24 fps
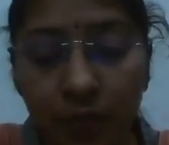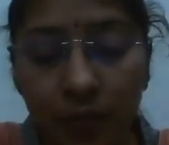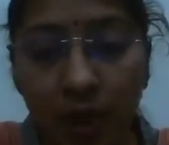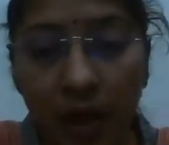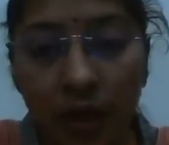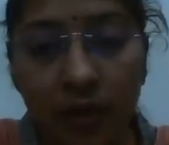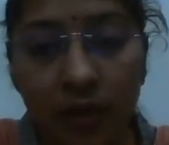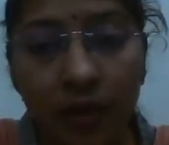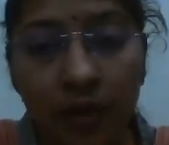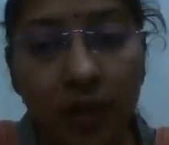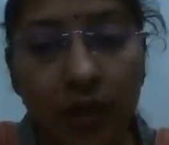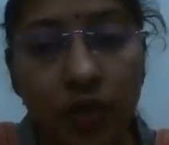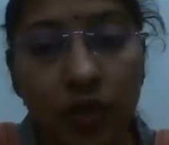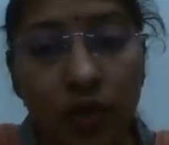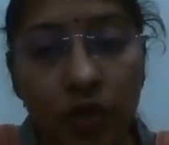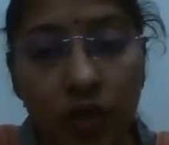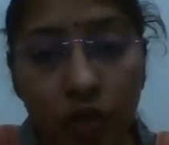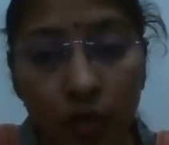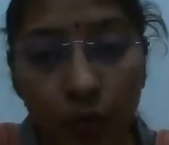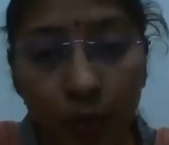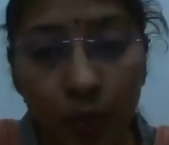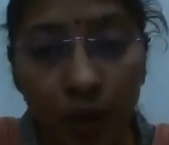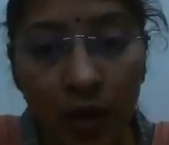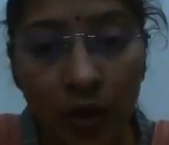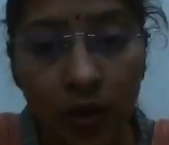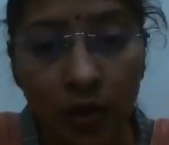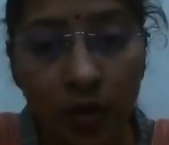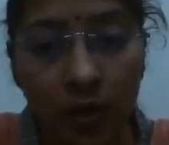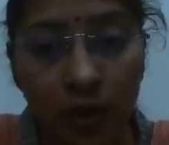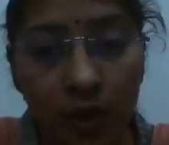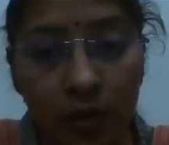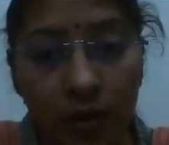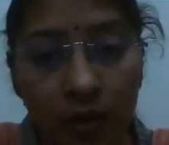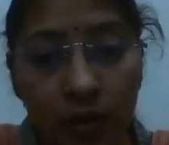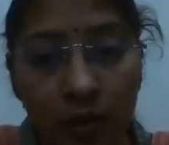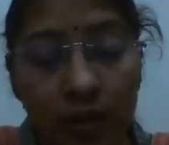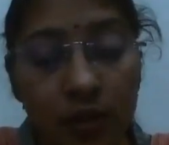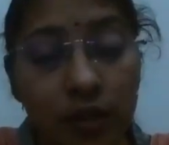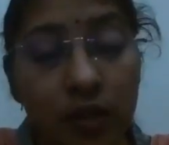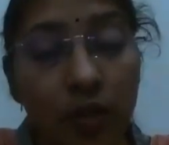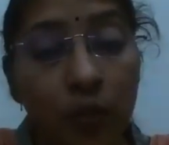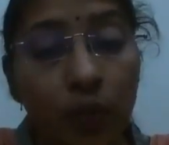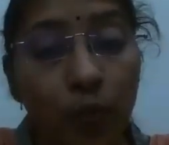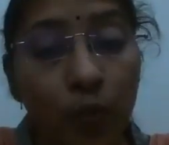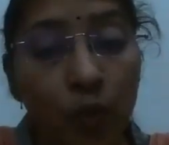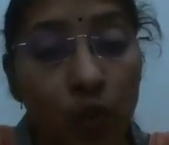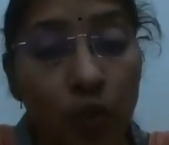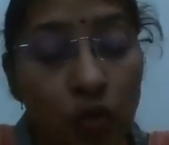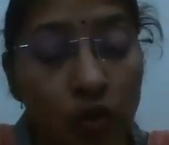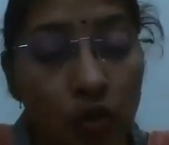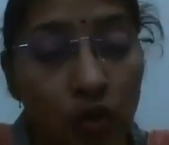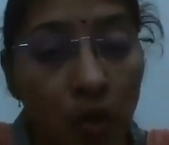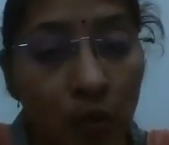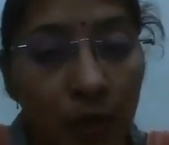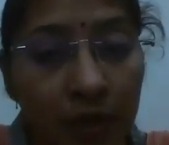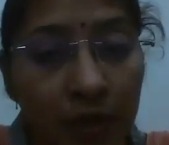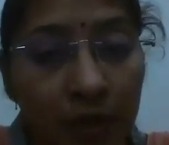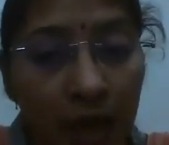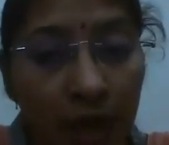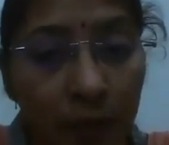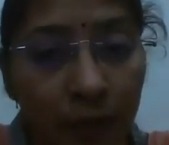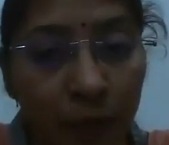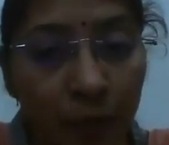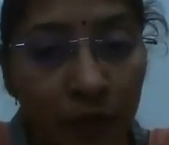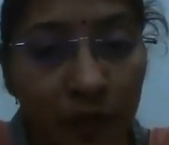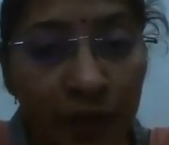implanted in tubal, it is the most common type